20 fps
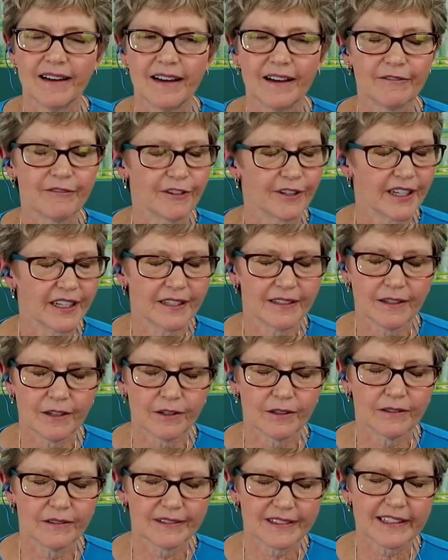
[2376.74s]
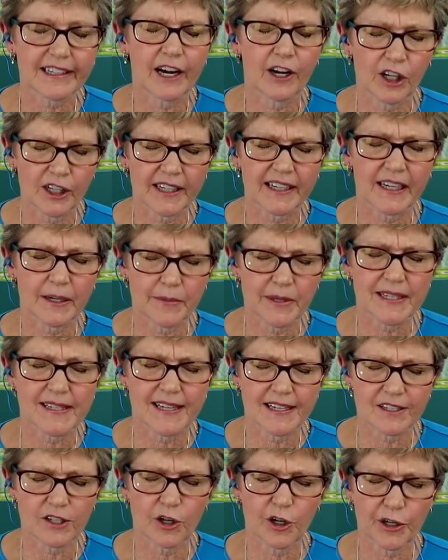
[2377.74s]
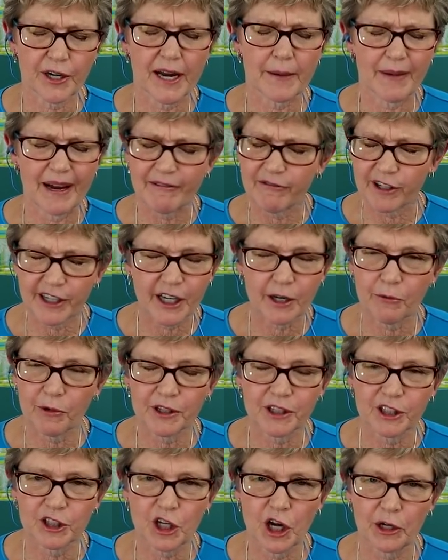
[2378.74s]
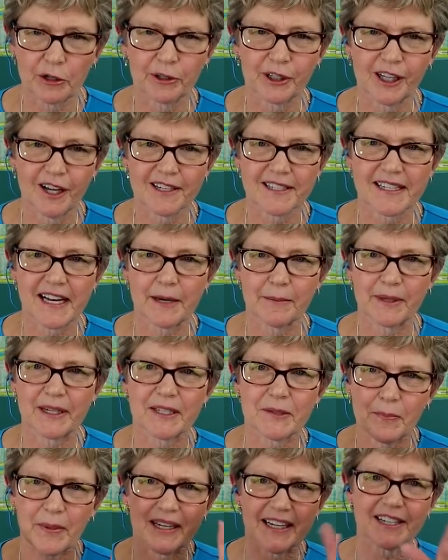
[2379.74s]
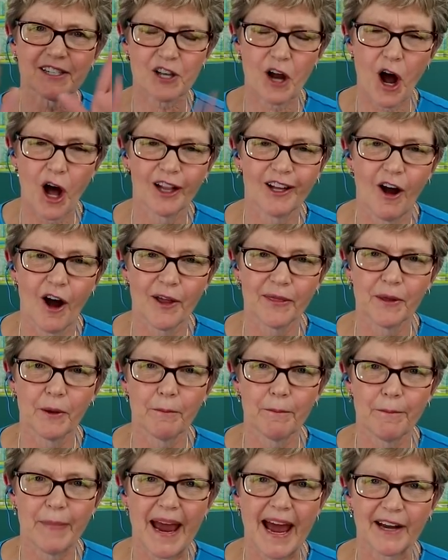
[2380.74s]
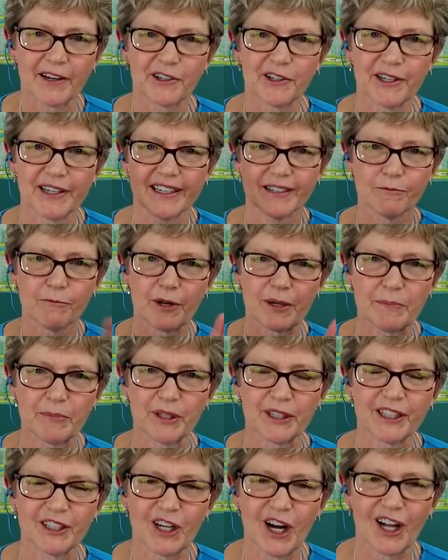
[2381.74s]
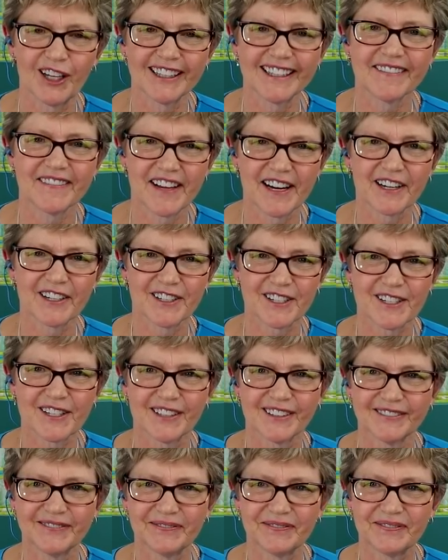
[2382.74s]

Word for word: i forget Carolyn Gibbons is her name. I forget what the daughter-in-law's name is, but it's all on the pattern and we put it all in there. So